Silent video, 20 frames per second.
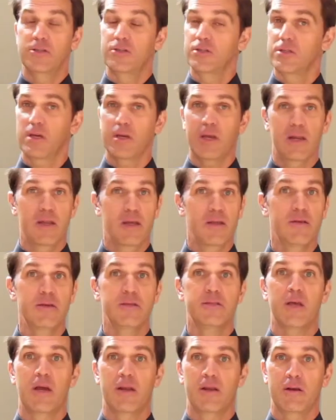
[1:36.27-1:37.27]
just like any of these
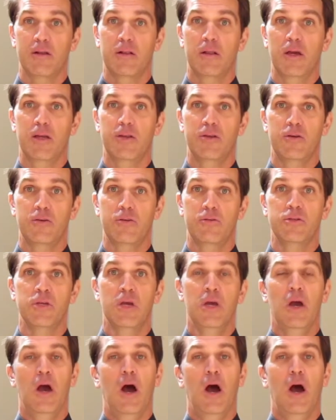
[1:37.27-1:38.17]
technical etudes.